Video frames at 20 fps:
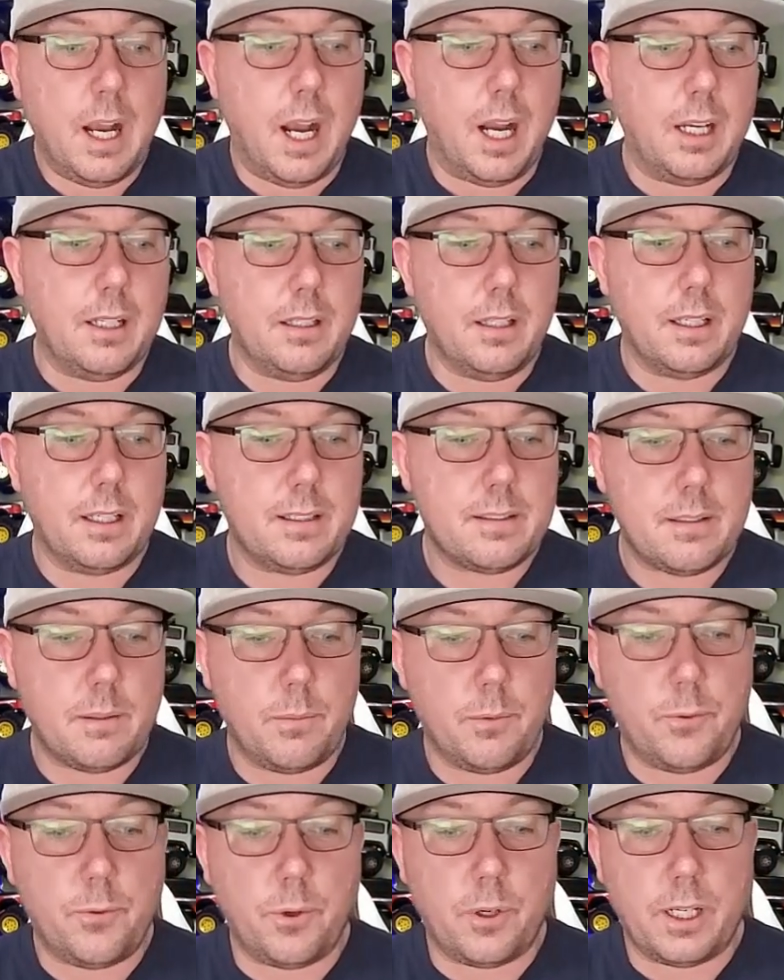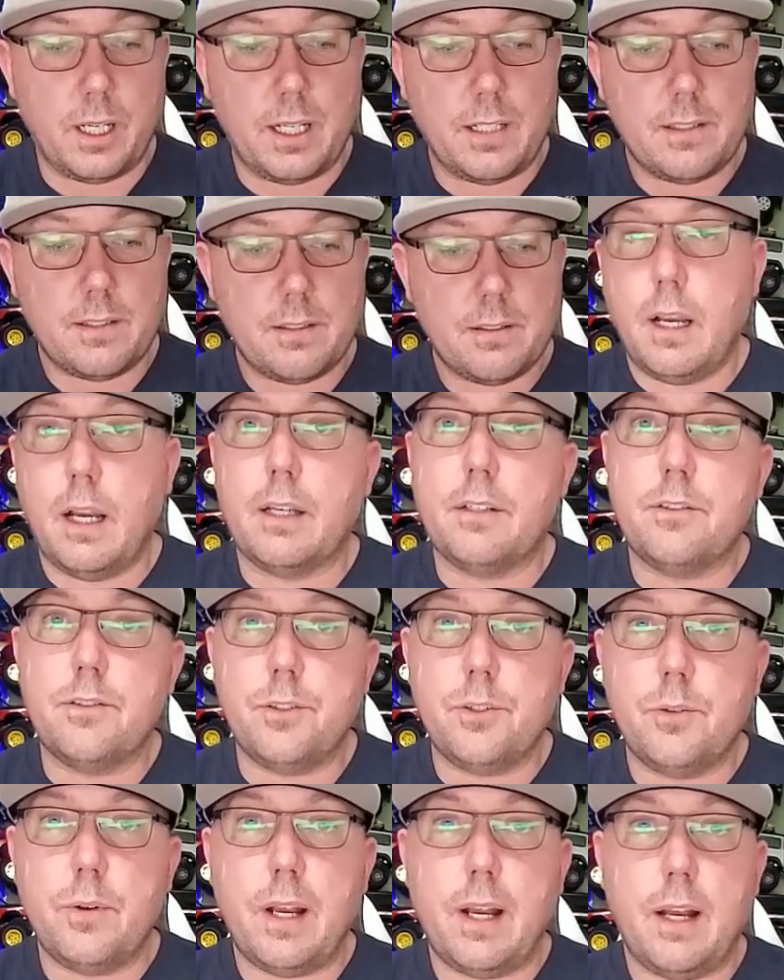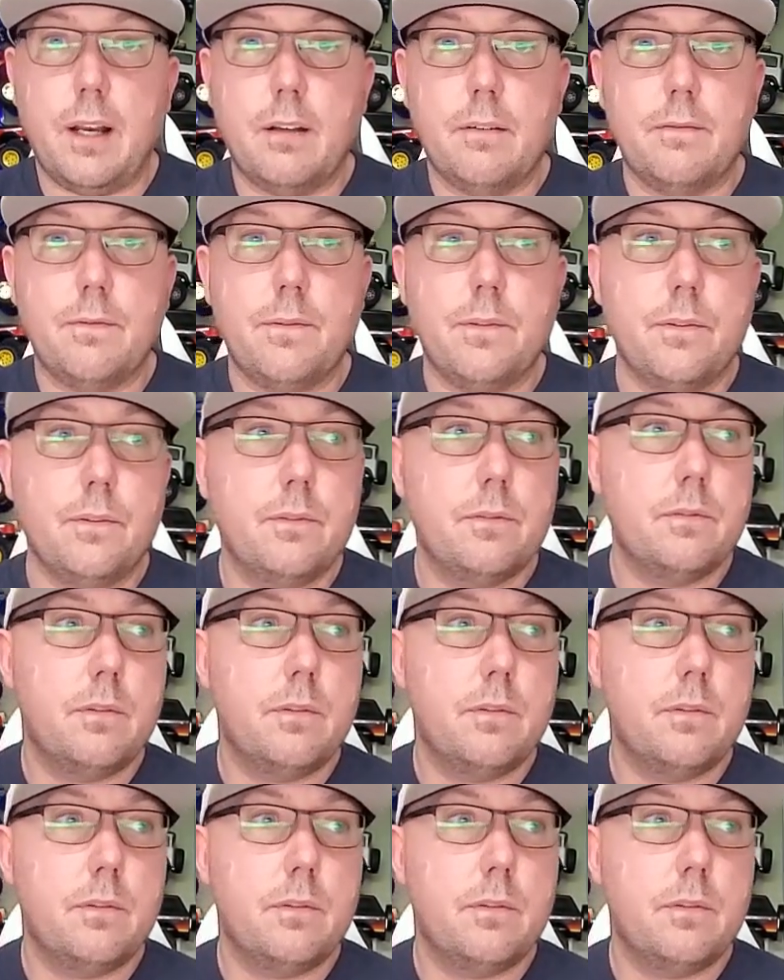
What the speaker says: Like I said before, guys, I do have